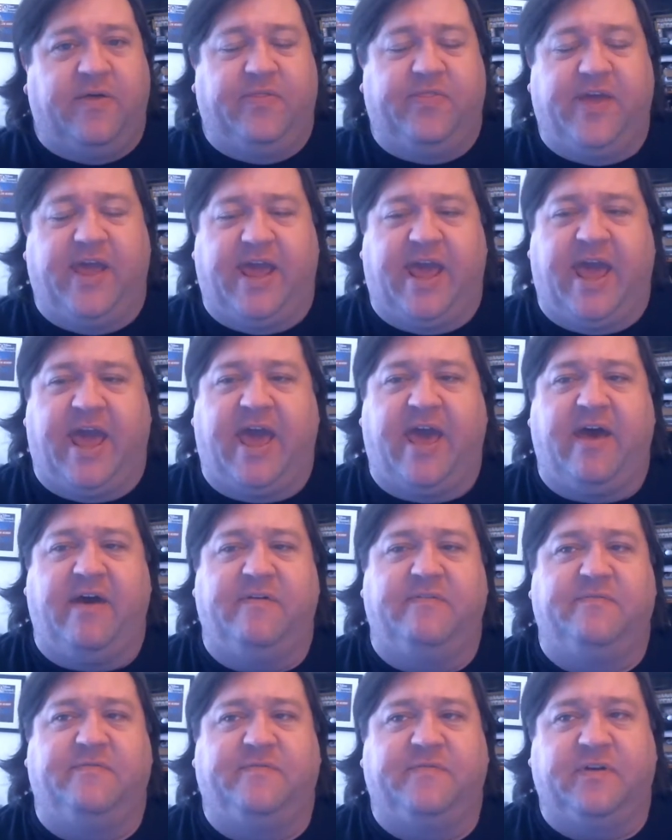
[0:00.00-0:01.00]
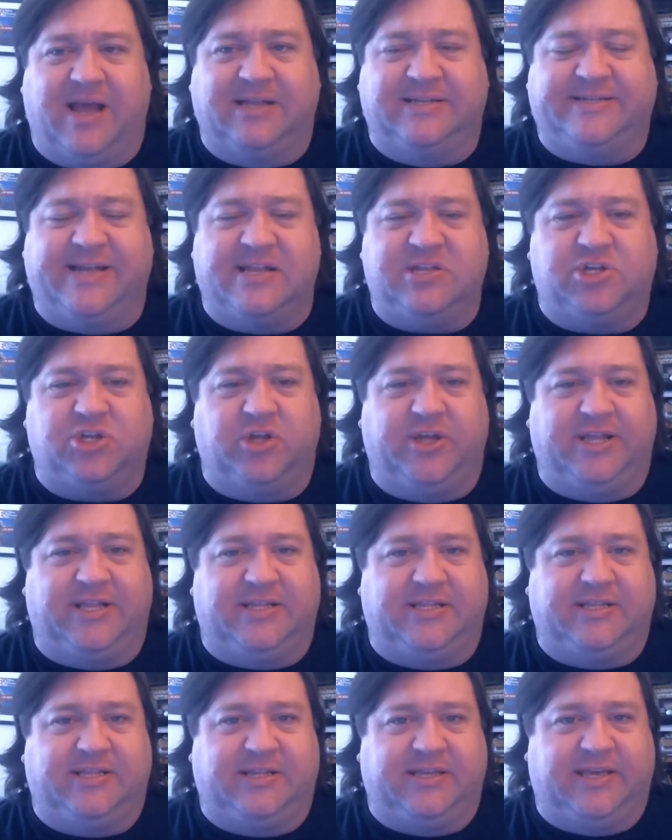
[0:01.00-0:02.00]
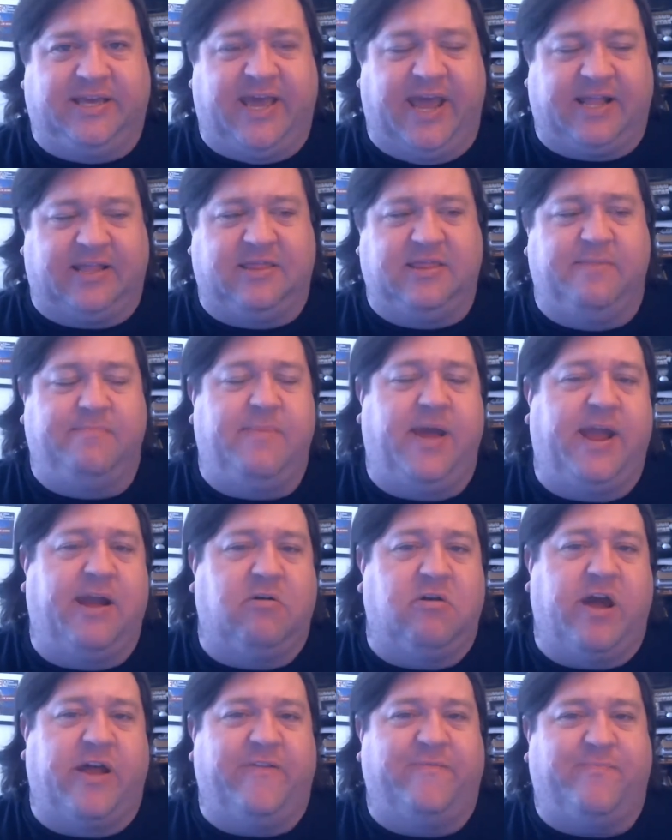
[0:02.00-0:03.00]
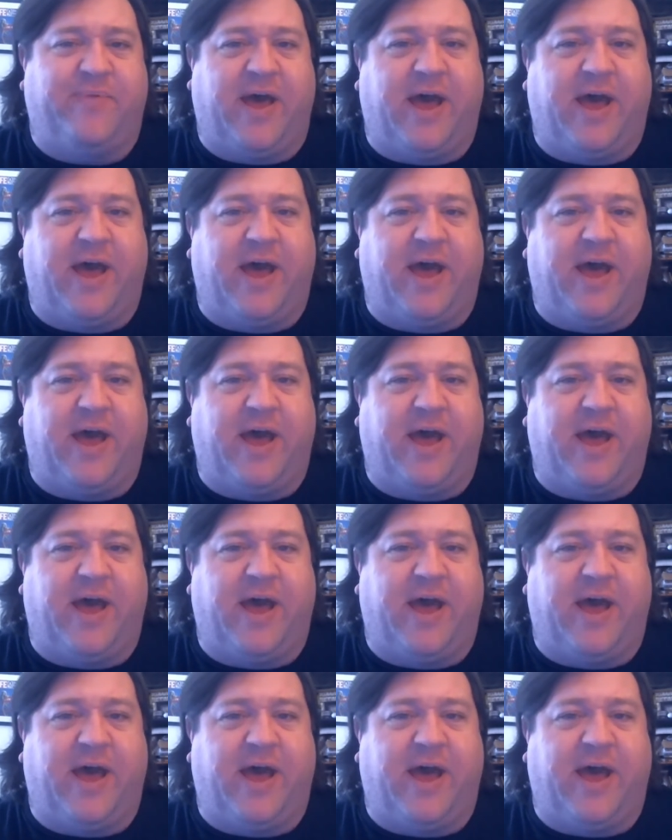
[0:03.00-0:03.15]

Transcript: They have essentially kicked the mayor out of